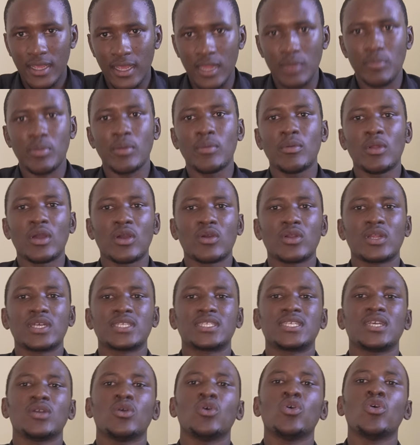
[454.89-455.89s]
And people are going to
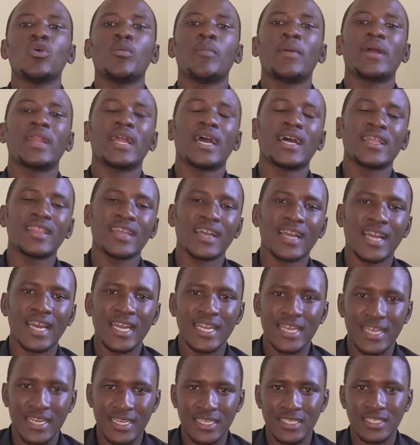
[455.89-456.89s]
say, oh, but other
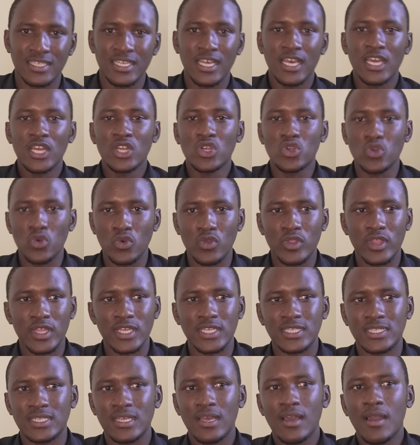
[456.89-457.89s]
countries do
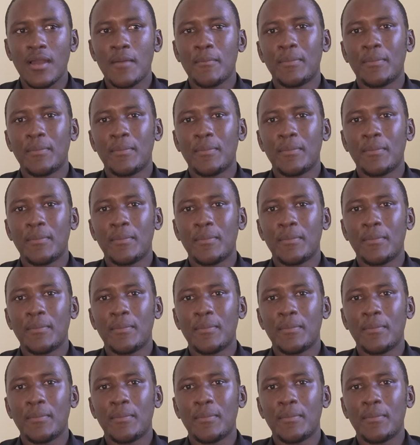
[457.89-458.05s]
this.